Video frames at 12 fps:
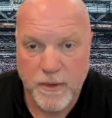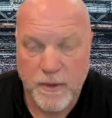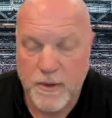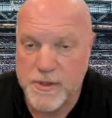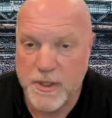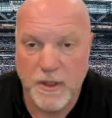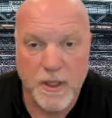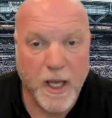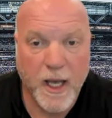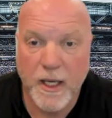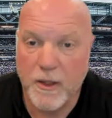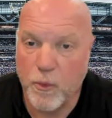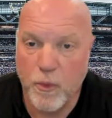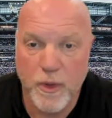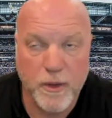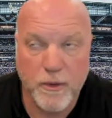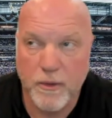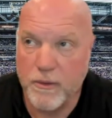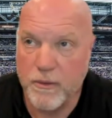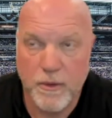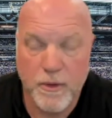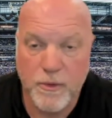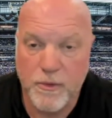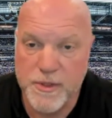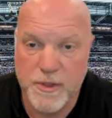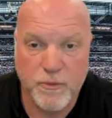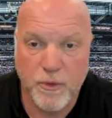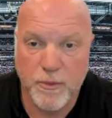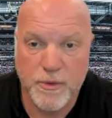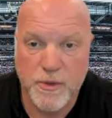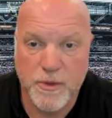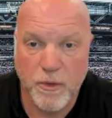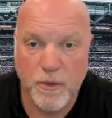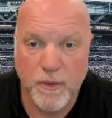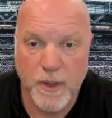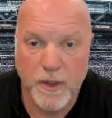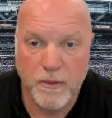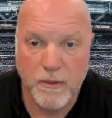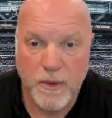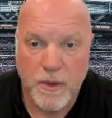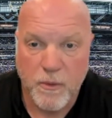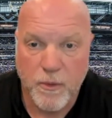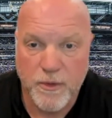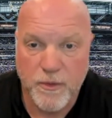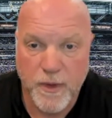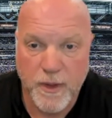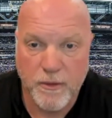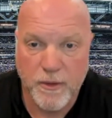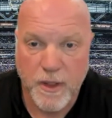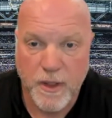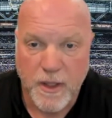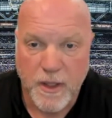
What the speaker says: There's a lot of weird news and rumors going around with New England.